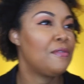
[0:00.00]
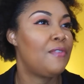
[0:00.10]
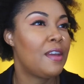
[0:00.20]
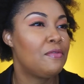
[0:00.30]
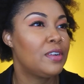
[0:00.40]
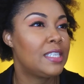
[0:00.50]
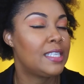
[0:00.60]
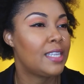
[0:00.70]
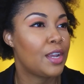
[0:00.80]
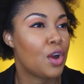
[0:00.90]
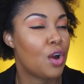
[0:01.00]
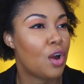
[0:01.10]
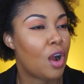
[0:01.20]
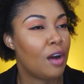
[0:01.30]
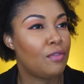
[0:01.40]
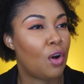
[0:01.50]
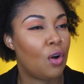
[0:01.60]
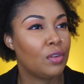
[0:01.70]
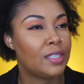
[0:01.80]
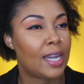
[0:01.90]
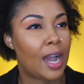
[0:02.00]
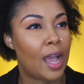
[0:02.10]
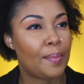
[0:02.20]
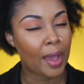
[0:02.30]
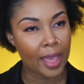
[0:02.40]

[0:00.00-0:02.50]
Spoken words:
favorite singer of all time,